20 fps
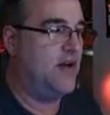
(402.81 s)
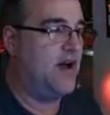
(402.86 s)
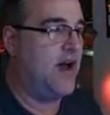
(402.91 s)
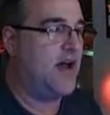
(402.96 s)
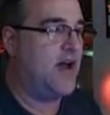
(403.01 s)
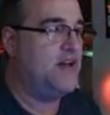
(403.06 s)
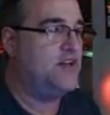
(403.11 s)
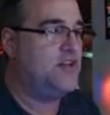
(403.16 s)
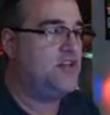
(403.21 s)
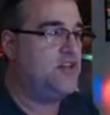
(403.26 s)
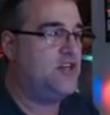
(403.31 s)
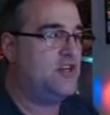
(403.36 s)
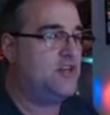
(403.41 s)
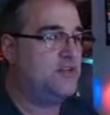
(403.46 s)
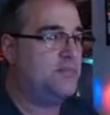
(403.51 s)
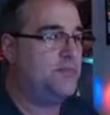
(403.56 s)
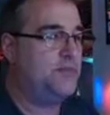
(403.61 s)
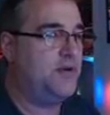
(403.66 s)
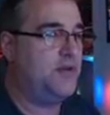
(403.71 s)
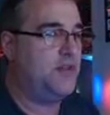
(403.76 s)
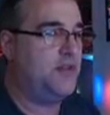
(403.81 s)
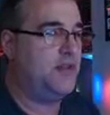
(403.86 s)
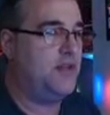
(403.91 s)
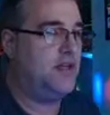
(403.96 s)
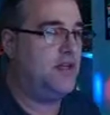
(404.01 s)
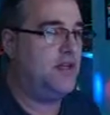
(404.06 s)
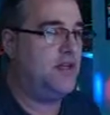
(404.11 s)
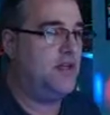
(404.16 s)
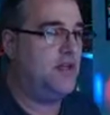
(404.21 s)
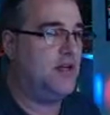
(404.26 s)
I just put
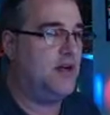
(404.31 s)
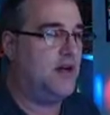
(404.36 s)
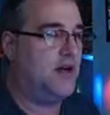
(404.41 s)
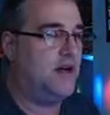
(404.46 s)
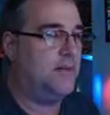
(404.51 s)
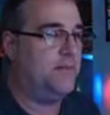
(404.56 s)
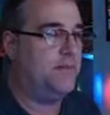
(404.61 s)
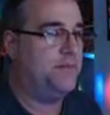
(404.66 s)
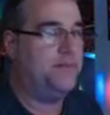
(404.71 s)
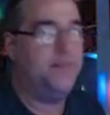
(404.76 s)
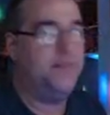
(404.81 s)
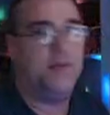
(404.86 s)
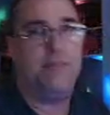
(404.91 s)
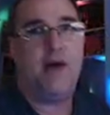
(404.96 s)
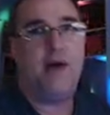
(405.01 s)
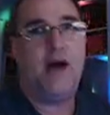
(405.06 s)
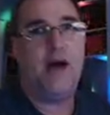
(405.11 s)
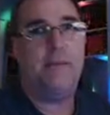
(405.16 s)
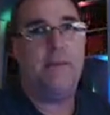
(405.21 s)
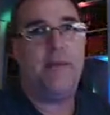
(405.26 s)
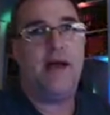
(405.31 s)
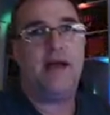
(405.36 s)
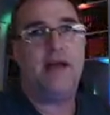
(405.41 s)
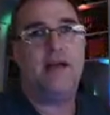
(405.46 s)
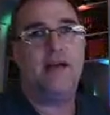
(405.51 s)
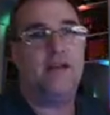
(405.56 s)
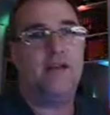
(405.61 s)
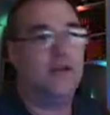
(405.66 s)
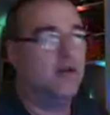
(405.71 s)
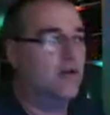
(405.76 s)
the Pi back
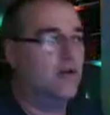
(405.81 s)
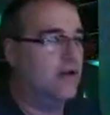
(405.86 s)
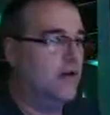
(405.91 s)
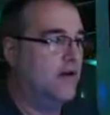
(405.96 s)
into the